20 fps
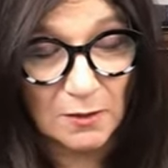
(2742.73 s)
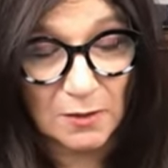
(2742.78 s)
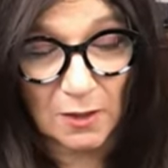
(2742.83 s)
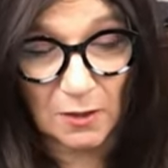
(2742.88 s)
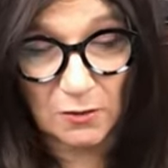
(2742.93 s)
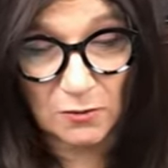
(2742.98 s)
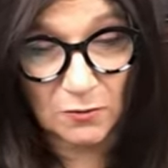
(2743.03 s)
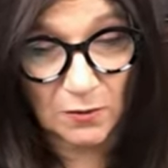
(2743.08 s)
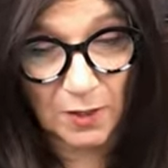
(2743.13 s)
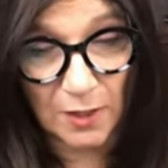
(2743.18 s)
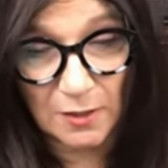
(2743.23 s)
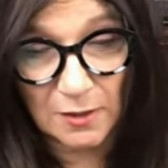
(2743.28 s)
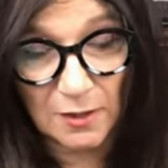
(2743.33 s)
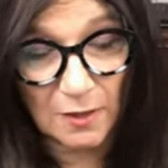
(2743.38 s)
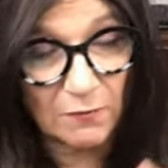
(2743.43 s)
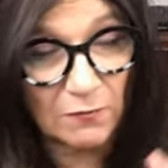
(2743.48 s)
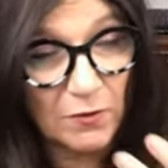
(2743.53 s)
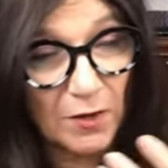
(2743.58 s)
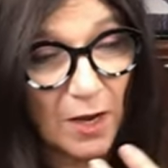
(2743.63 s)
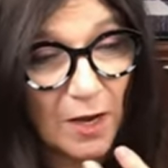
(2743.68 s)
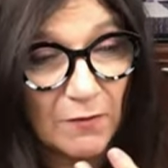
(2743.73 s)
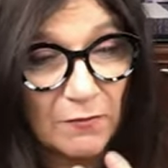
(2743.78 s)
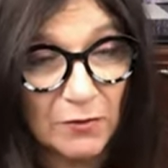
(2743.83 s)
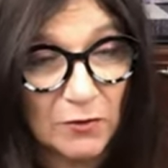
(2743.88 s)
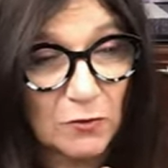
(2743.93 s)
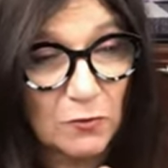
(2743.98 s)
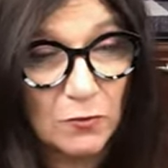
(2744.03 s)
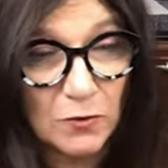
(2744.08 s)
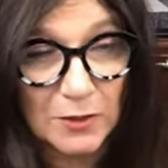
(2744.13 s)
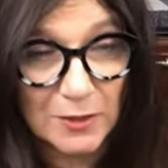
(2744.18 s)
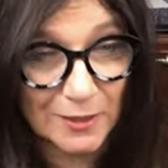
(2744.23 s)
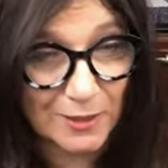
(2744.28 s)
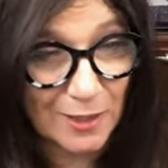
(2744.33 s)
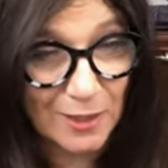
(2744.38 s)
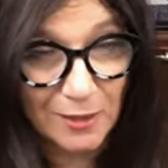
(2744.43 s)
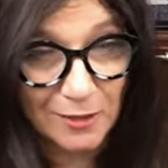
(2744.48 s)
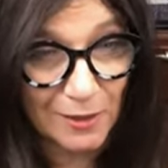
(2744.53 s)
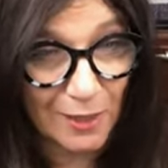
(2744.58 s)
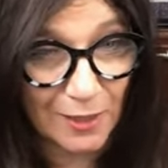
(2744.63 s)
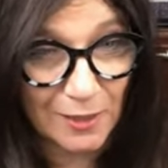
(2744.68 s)
that you can never have a
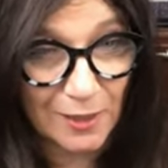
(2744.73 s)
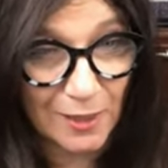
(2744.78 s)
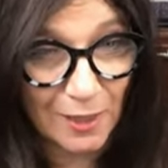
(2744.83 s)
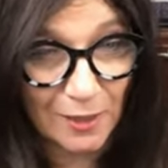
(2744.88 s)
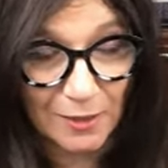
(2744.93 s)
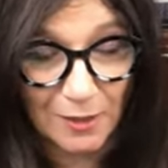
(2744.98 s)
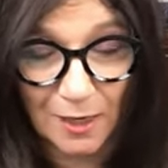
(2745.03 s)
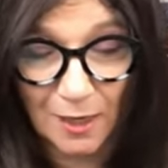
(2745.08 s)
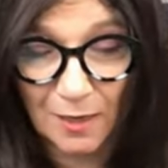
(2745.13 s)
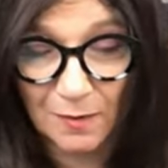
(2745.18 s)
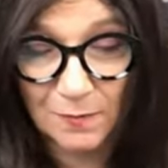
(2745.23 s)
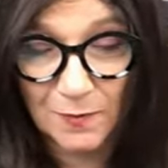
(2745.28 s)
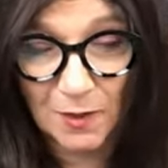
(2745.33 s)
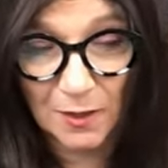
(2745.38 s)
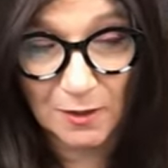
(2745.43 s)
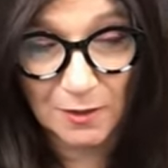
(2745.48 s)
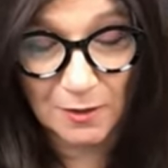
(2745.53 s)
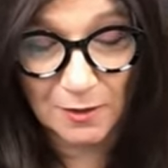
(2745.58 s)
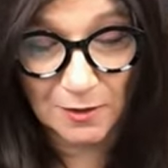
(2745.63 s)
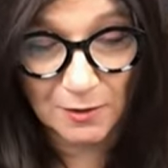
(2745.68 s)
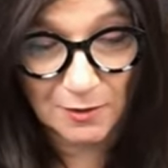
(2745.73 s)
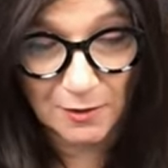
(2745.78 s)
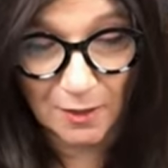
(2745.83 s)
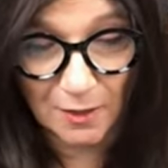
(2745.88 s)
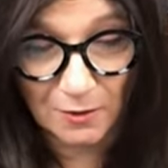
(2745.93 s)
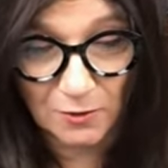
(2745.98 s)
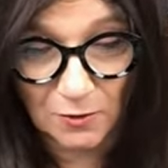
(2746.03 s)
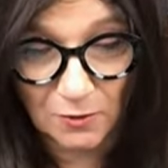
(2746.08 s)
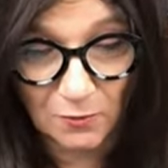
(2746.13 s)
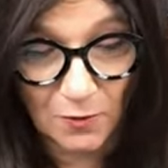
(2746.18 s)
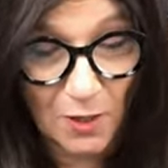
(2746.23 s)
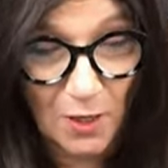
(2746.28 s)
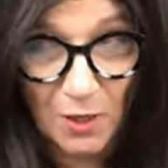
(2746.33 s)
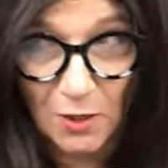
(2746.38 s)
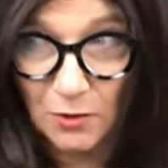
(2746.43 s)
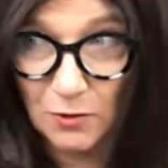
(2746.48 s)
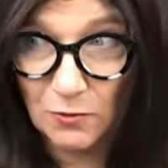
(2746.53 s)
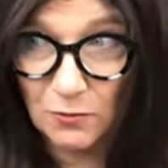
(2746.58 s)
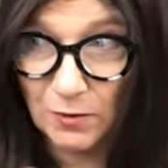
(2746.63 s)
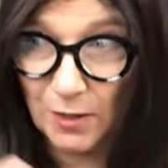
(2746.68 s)
croissant again. I'm not going to tell you
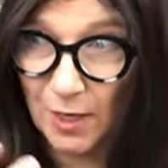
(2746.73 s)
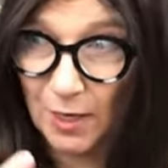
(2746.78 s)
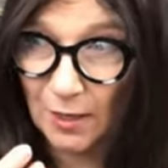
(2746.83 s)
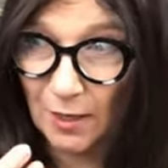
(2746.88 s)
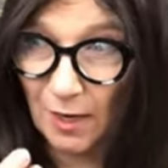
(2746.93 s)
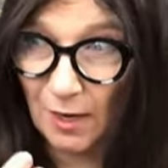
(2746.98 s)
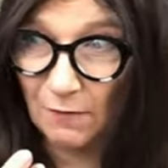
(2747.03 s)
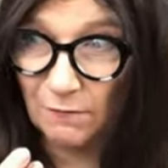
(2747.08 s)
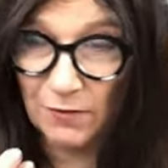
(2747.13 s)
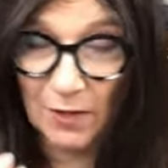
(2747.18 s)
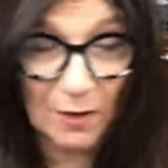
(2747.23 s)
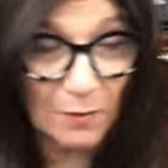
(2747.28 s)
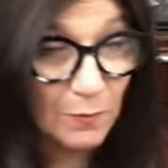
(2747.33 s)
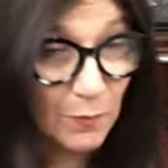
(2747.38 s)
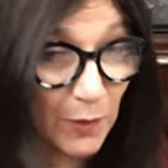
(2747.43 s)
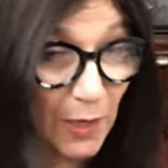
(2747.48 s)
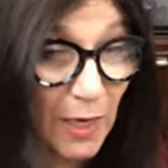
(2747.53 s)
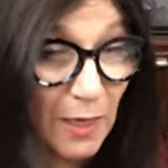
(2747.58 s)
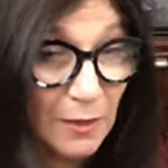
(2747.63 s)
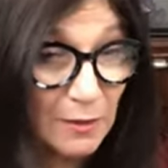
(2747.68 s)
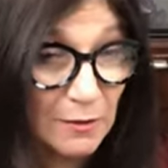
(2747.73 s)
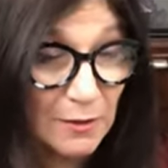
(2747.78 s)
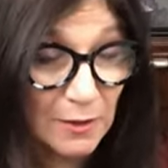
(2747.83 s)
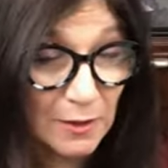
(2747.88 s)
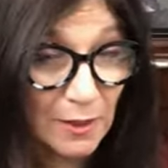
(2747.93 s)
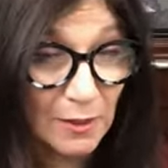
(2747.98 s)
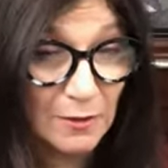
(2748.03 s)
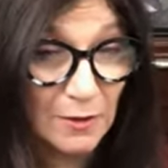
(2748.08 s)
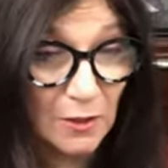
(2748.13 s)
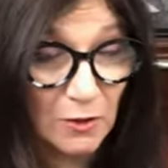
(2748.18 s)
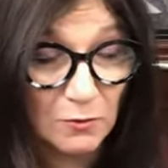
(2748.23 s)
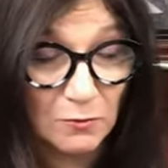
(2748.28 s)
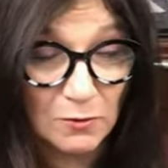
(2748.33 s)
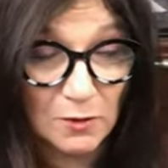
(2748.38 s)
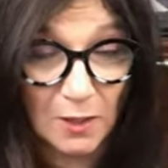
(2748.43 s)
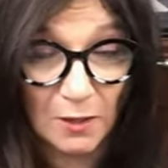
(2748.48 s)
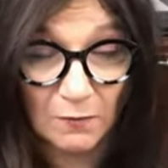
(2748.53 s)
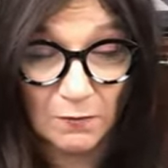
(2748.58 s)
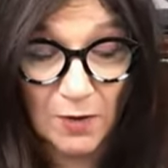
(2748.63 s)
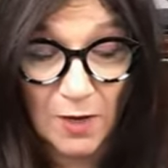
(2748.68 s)
you can't have that bagel again that you
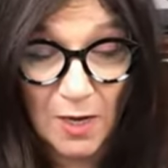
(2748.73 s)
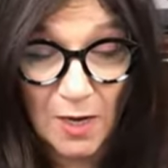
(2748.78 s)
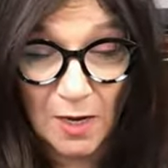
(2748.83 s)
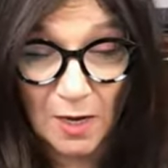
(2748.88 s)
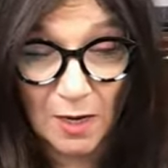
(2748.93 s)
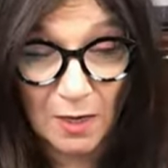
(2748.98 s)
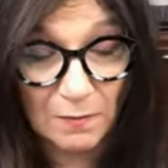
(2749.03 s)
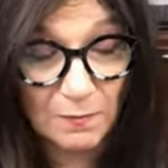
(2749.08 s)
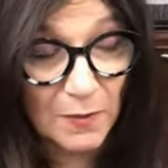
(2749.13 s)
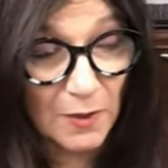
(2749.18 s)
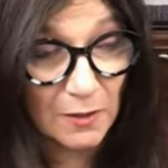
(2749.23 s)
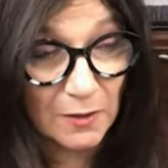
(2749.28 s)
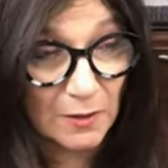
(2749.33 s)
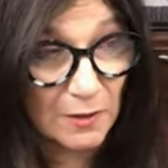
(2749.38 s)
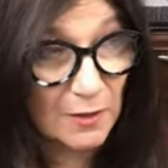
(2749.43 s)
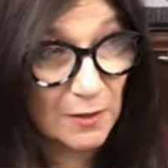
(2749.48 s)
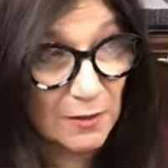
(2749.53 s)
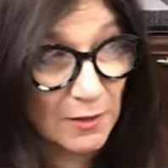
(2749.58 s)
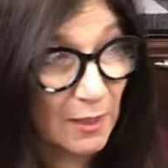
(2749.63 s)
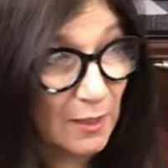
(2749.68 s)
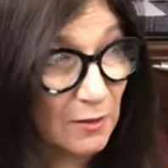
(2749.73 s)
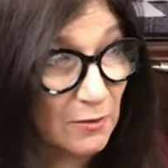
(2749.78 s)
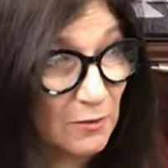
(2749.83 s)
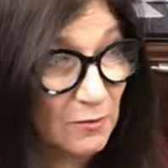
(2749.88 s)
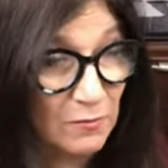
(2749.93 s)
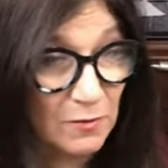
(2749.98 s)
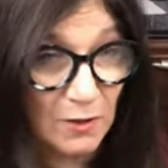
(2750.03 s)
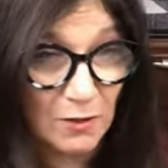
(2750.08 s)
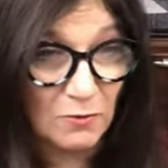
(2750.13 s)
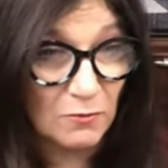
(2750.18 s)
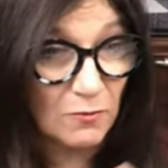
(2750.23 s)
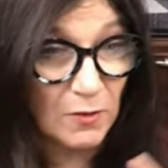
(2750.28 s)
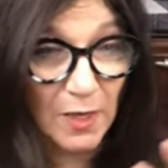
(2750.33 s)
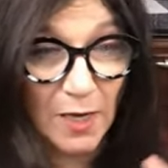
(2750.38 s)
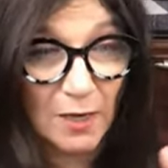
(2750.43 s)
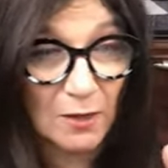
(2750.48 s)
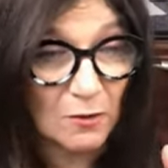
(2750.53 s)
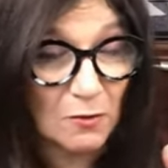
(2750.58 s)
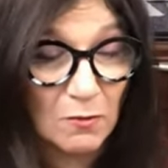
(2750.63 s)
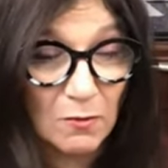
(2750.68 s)
love. I'm not going to tell you that you
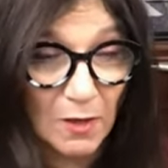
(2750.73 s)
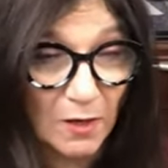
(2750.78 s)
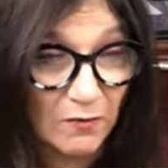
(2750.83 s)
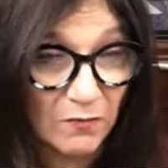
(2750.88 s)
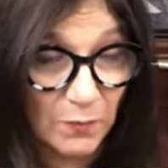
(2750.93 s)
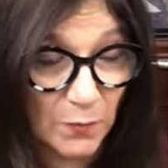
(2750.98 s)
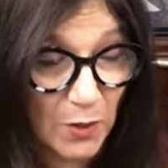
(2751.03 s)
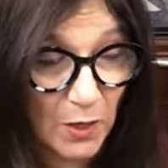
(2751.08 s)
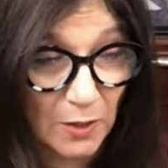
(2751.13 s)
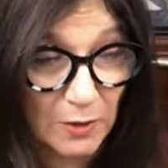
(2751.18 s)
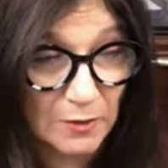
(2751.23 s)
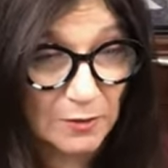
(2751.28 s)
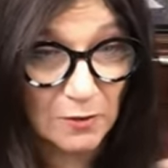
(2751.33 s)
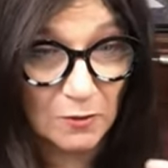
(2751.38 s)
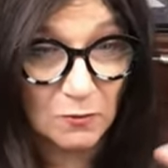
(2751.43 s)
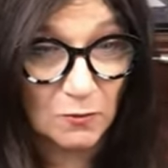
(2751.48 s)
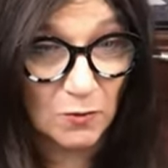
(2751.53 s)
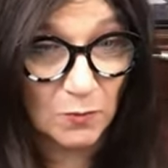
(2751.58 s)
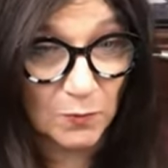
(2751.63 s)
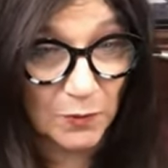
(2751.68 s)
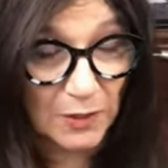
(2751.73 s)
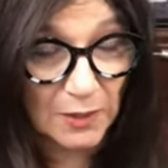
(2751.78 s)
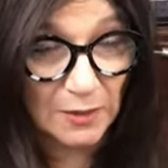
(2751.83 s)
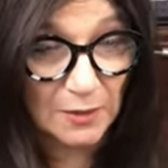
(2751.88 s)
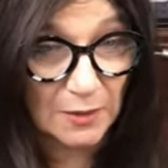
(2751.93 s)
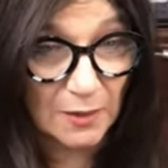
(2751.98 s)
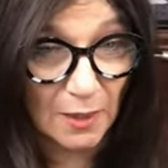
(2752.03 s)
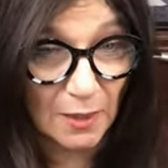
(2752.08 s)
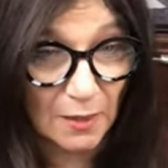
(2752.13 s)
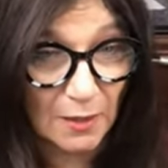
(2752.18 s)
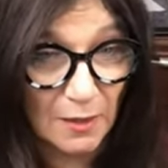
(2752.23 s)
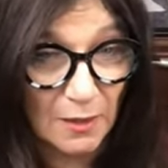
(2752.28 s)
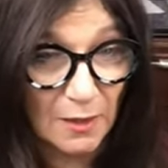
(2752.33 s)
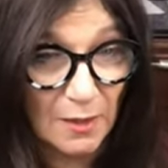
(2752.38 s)
can't go have pasta or pizza.